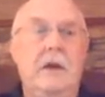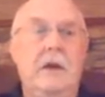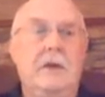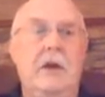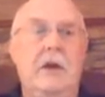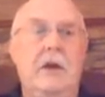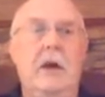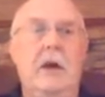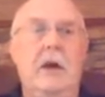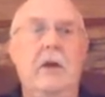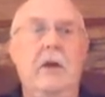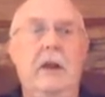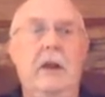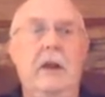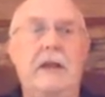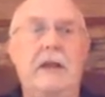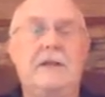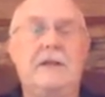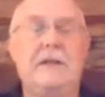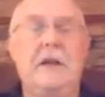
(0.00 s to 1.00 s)
So the current
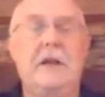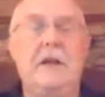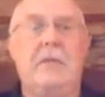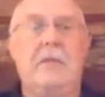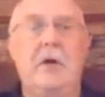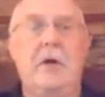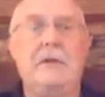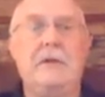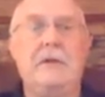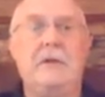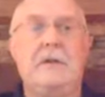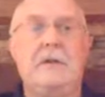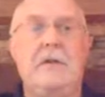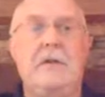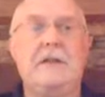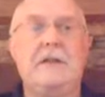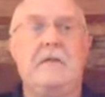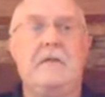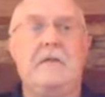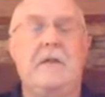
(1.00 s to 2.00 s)
legacy approach to
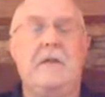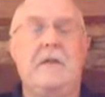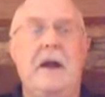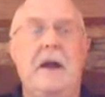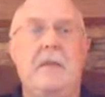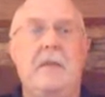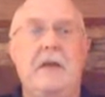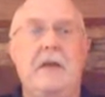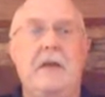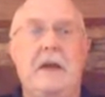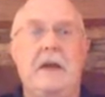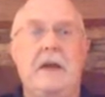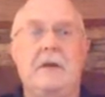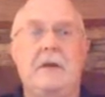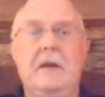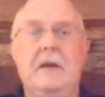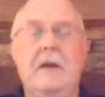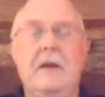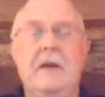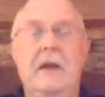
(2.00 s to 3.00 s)
passive fire
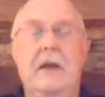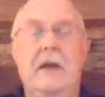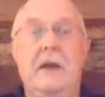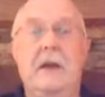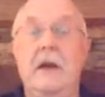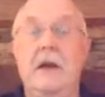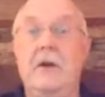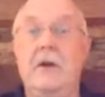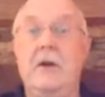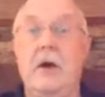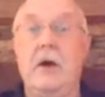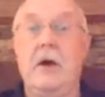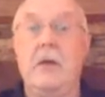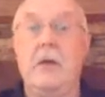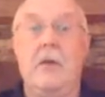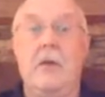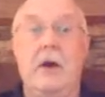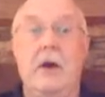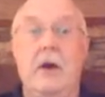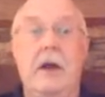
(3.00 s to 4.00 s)
protection in the
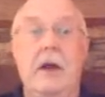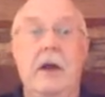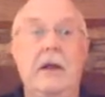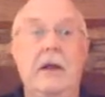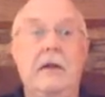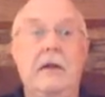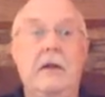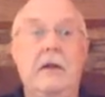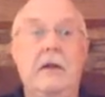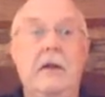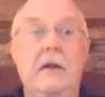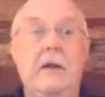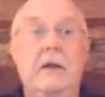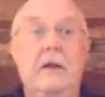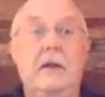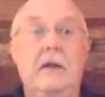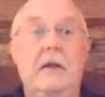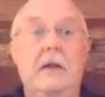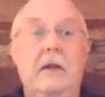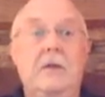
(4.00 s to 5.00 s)
hydrocarbon market
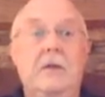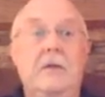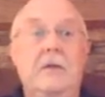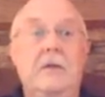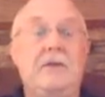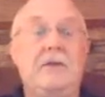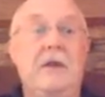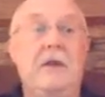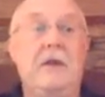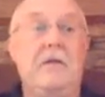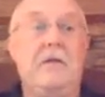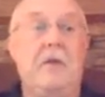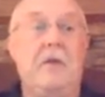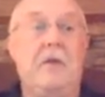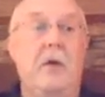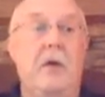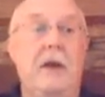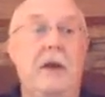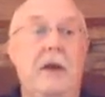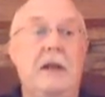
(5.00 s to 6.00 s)
is pretty
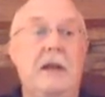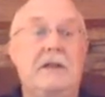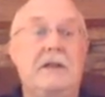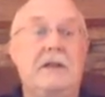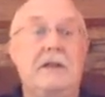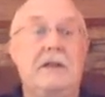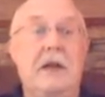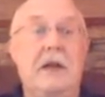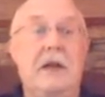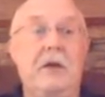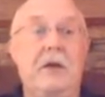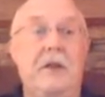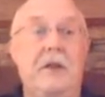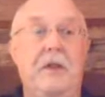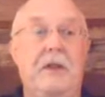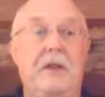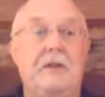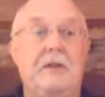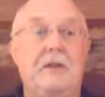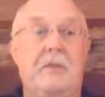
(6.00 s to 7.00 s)
straightforward. It's a single
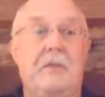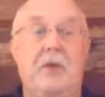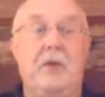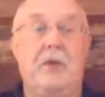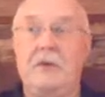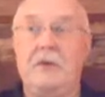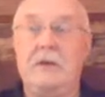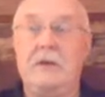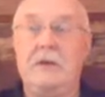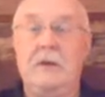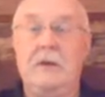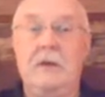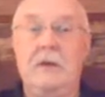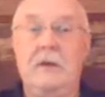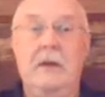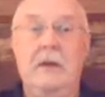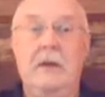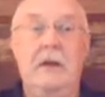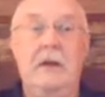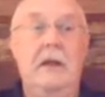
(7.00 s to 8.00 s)
thickness approach.
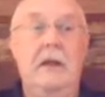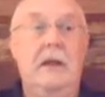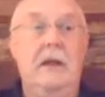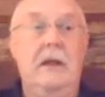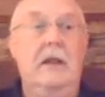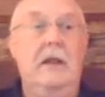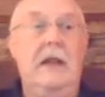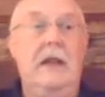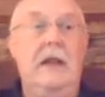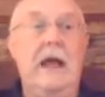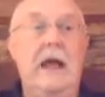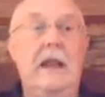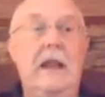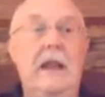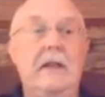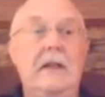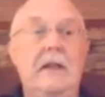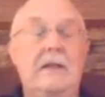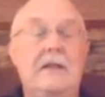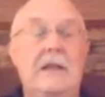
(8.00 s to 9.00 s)
That
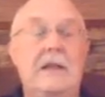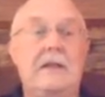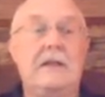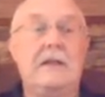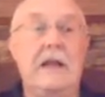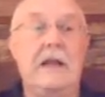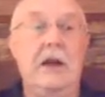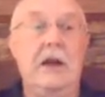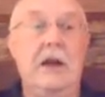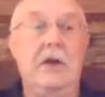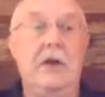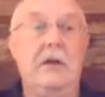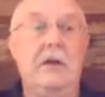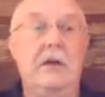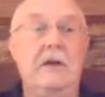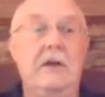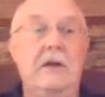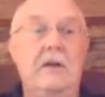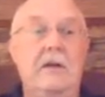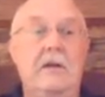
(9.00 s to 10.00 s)
is a
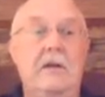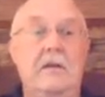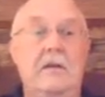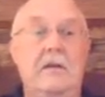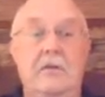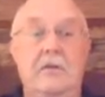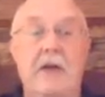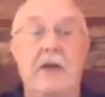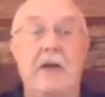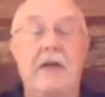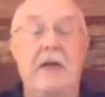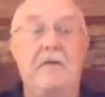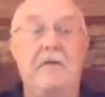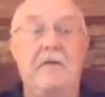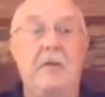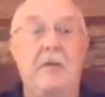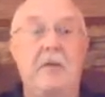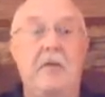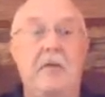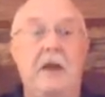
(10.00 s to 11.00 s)
single dry
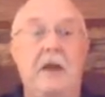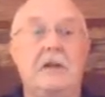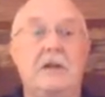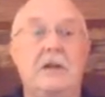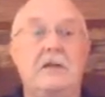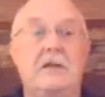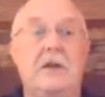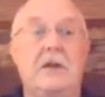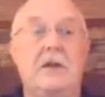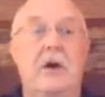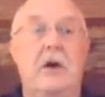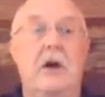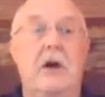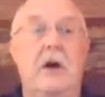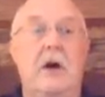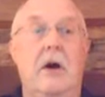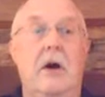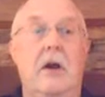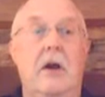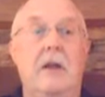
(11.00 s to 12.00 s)
film thickness
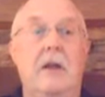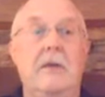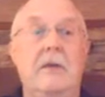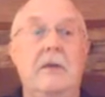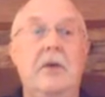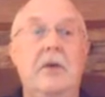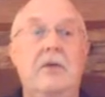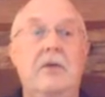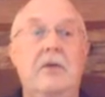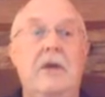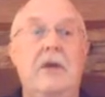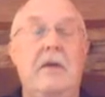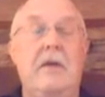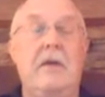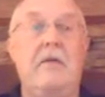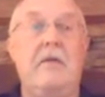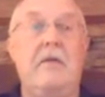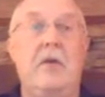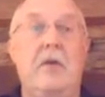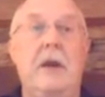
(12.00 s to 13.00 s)
on a
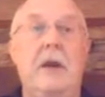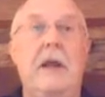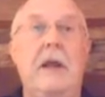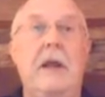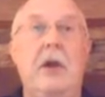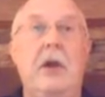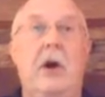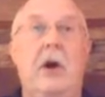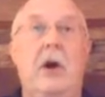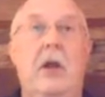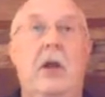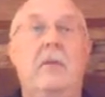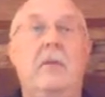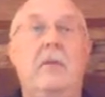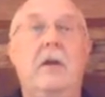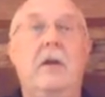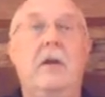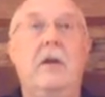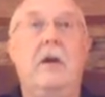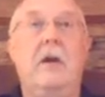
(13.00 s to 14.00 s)
W10 by 49
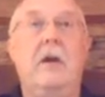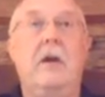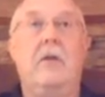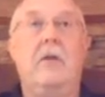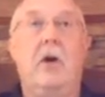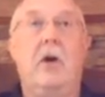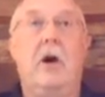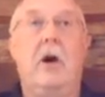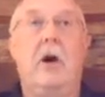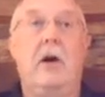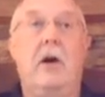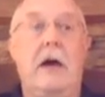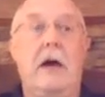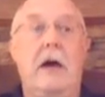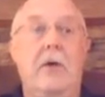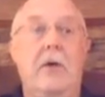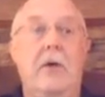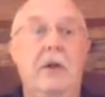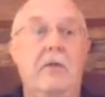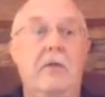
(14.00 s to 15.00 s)
column for all
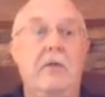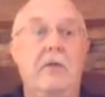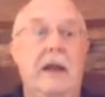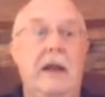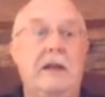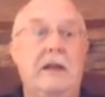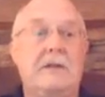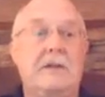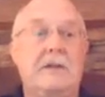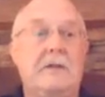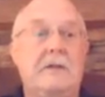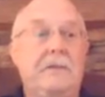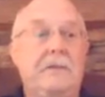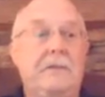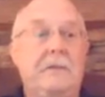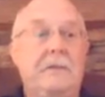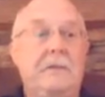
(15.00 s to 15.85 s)
hourly ratings.